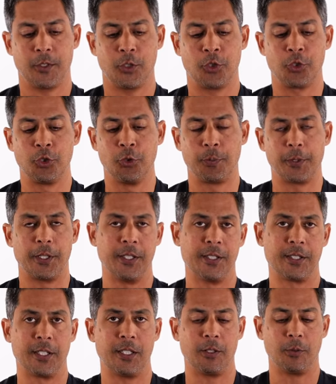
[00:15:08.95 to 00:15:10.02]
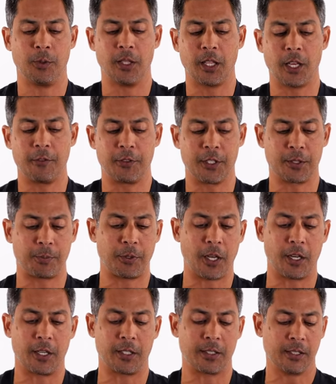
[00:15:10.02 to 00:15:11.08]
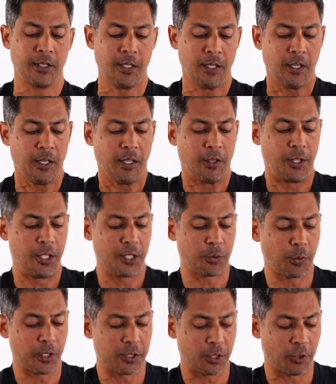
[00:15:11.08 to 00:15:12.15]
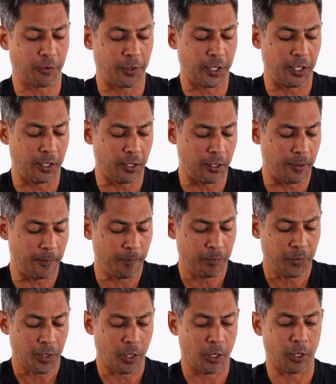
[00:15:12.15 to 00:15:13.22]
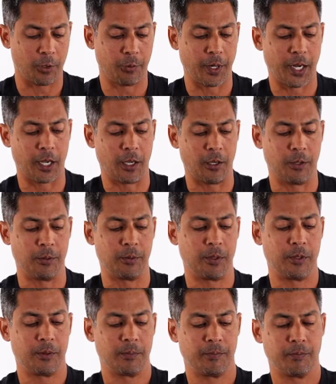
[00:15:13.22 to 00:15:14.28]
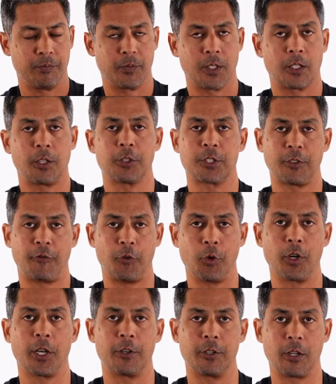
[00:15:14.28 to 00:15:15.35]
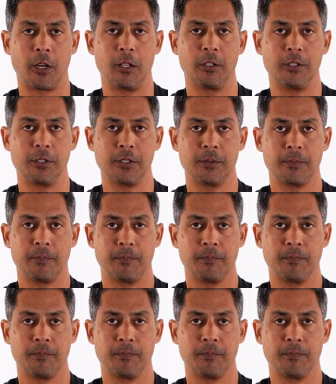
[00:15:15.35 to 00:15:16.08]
Super easy. We love this product. These ones over here are around close to four hundred dollars.